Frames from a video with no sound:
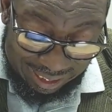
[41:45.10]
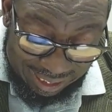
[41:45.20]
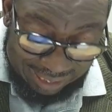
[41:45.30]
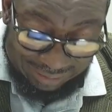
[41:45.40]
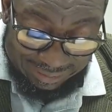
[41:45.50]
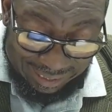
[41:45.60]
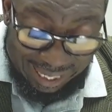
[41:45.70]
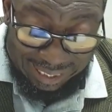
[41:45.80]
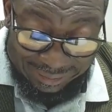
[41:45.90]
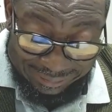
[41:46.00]
and
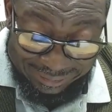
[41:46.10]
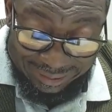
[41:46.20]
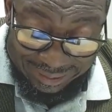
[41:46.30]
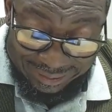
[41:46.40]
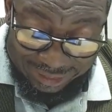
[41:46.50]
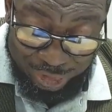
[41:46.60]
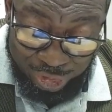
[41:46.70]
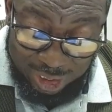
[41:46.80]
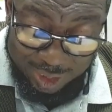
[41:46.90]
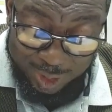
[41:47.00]
then he
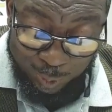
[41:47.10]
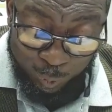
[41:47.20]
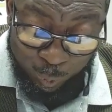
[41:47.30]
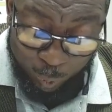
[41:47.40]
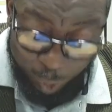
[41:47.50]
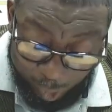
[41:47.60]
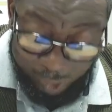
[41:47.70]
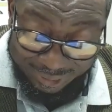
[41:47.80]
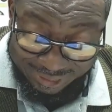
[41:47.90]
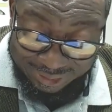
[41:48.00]
shall
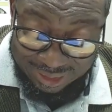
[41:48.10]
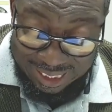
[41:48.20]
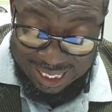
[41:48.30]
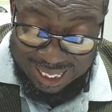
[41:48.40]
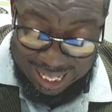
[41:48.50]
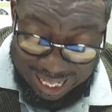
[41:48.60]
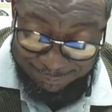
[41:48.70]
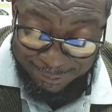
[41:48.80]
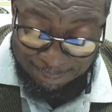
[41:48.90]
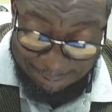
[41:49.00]
reward
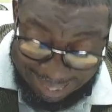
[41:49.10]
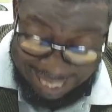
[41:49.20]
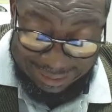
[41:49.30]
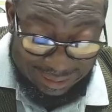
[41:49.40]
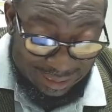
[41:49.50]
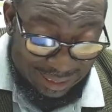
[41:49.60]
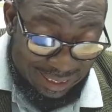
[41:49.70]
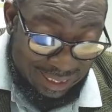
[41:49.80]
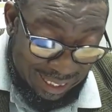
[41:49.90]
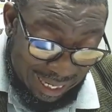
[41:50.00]
every man
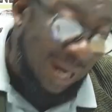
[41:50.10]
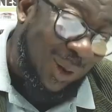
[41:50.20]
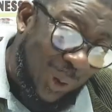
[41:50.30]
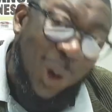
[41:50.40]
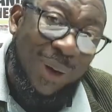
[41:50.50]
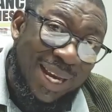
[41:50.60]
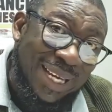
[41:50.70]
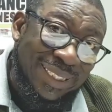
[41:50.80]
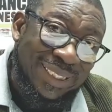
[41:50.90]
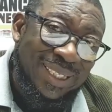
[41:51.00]

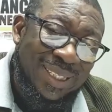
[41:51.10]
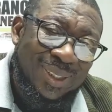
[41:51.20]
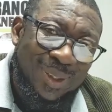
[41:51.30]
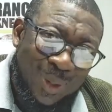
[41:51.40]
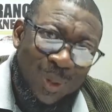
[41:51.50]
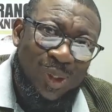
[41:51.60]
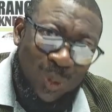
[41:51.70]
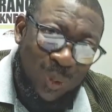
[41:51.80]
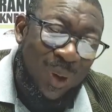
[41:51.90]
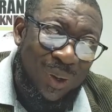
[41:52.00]
according to his
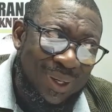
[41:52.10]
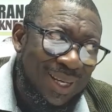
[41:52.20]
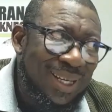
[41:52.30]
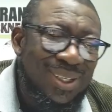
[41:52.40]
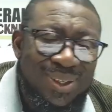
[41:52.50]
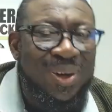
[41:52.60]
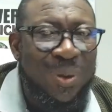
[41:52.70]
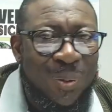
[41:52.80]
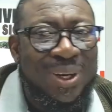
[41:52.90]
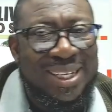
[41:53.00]
work. Your
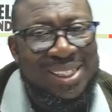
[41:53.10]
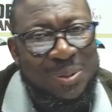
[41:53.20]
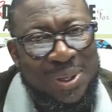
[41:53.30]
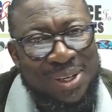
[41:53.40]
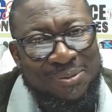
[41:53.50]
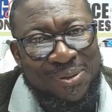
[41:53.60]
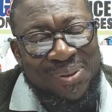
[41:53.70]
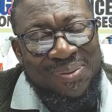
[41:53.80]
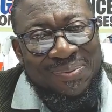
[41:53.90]
reward is waiting for you.